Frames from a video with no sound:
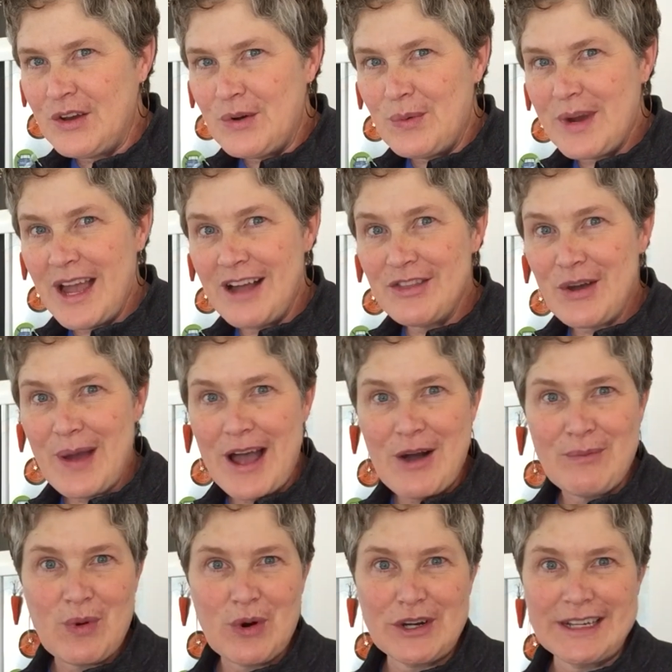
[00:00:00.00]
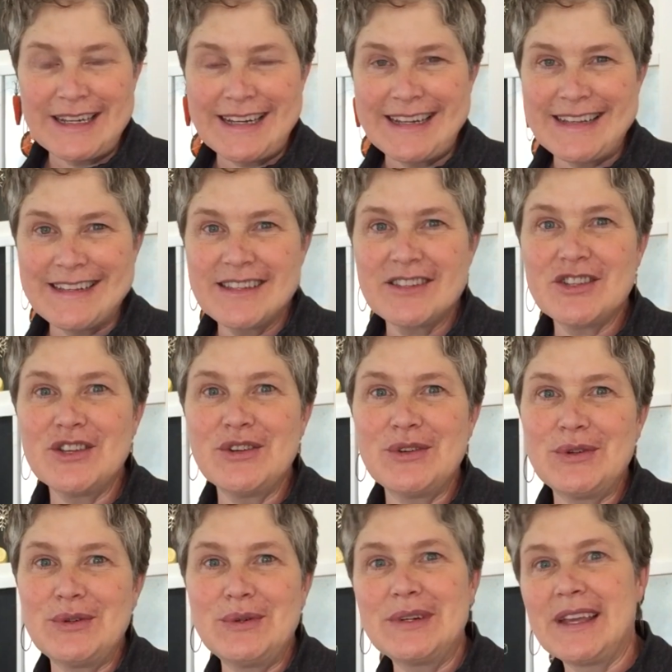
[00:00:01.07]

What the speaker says: We all know how important it is to